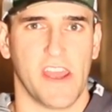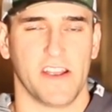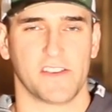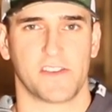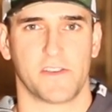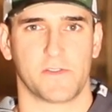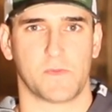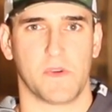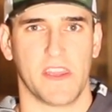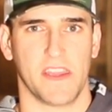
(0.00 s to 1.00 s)
It shows
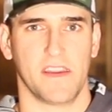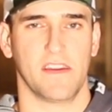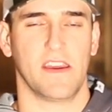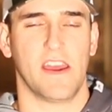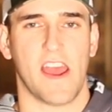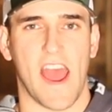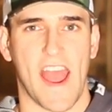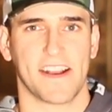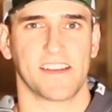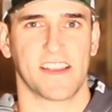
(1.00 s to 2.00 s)
me
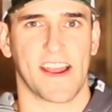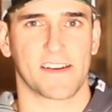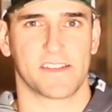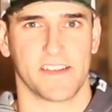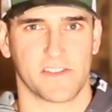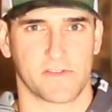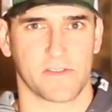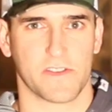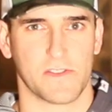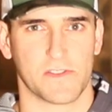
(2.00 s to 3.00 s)
acting out these
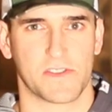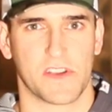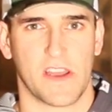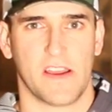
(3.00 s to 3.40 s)
drills,